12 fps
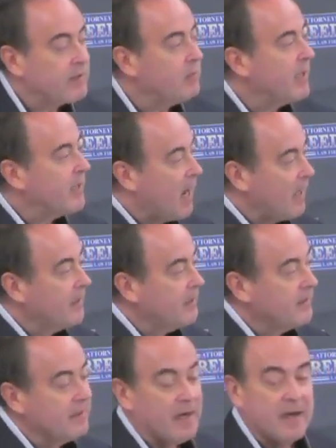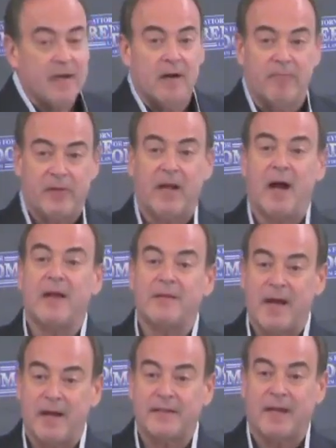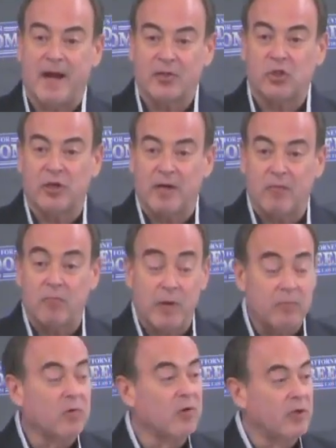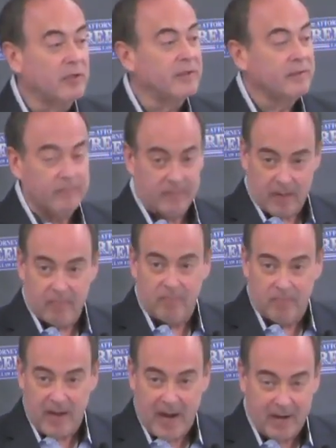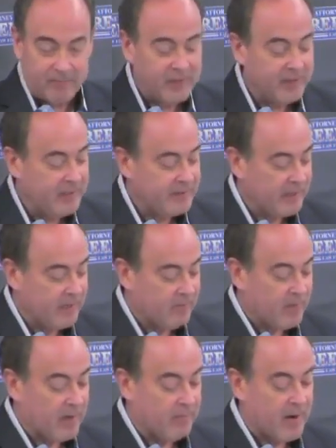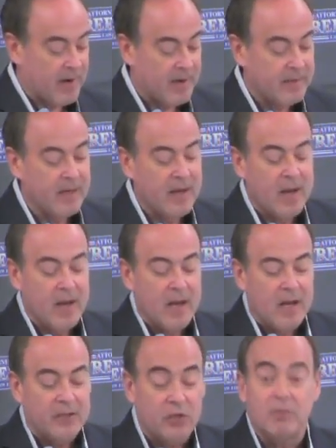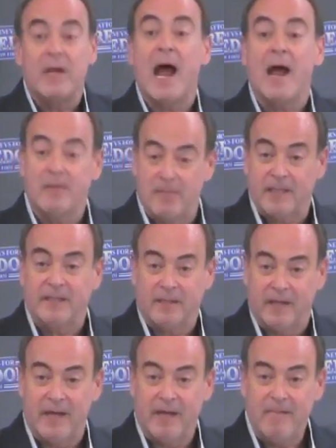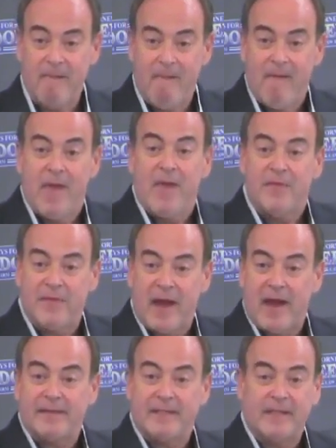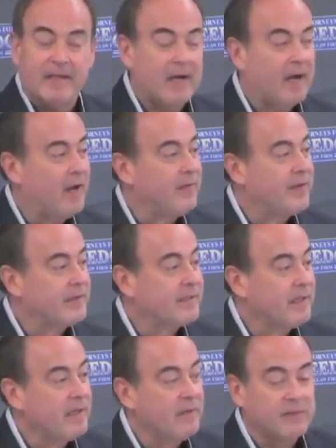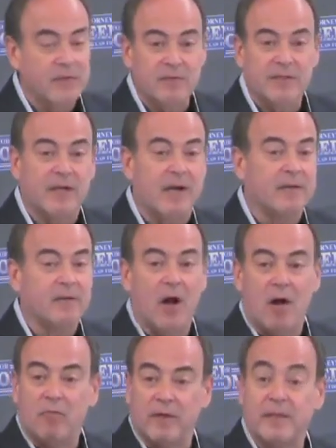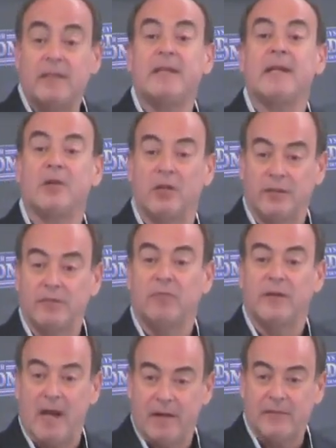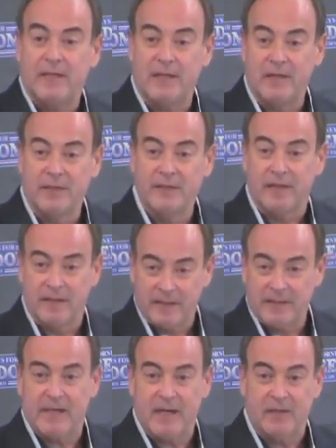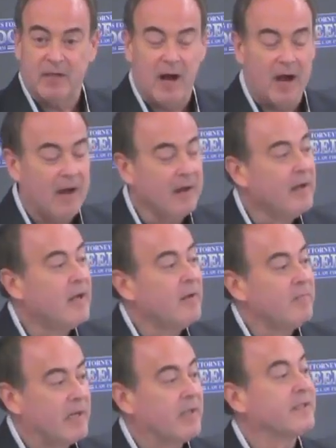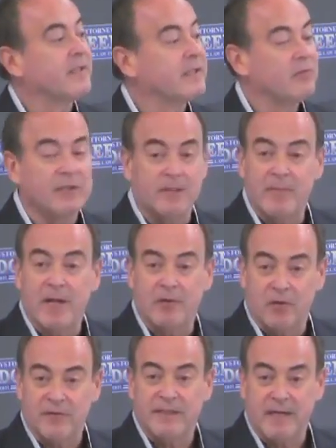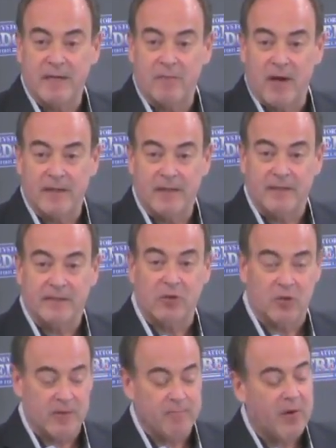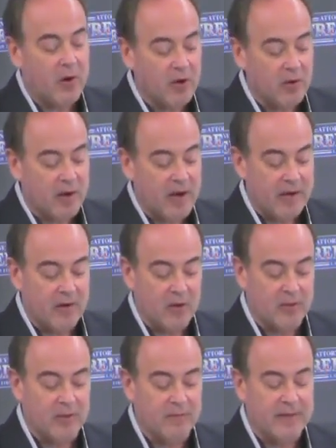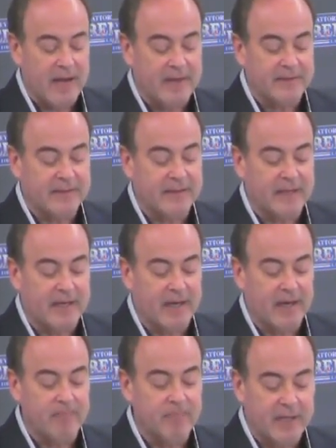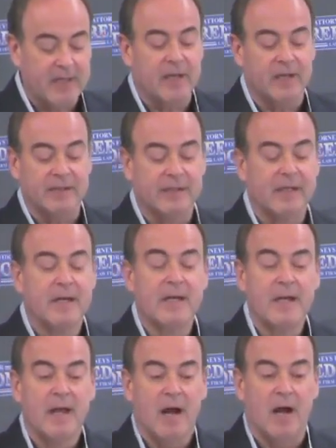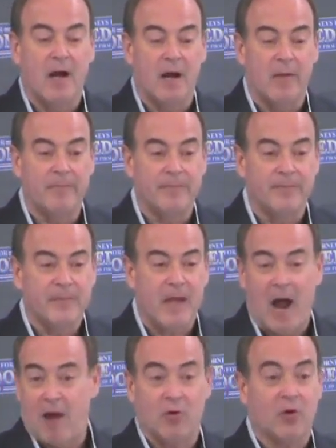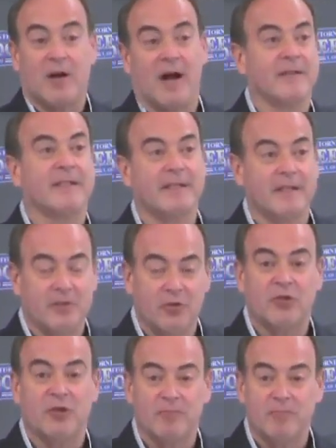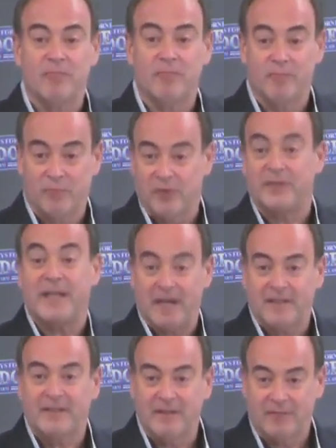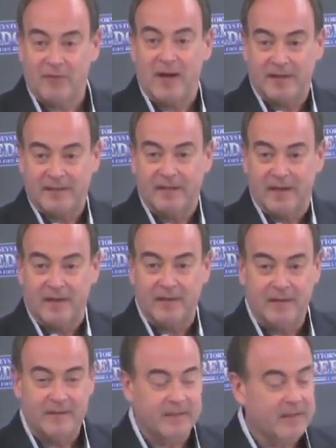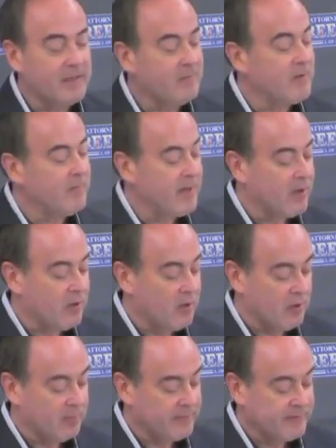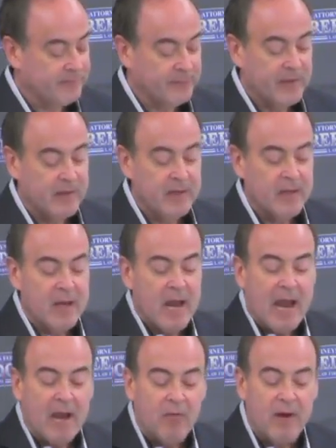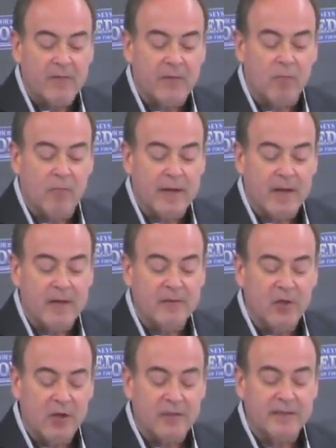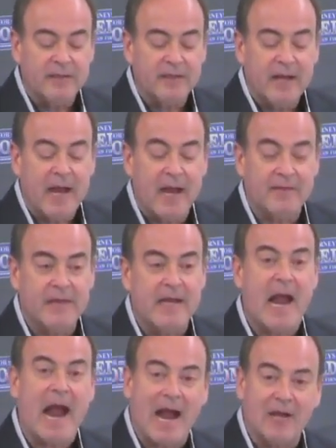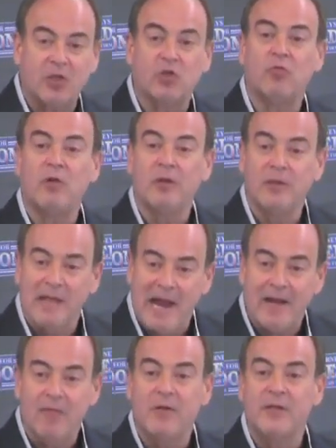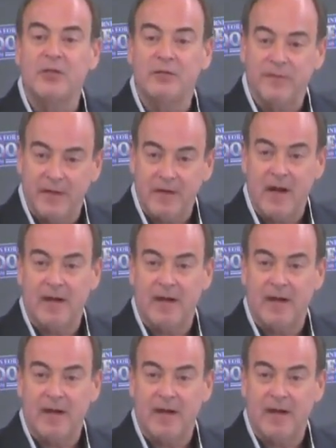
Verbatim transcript: So my colleagues and I applied that doctrine, and we ruled, happily in my mind, unanimously, that the city of Tucson law would have to yield to the state law, because this was a matter of statewide concern. In part, I argued that because our Constitution protects the right to keep and bear arms. However, when I looked at the actual language of the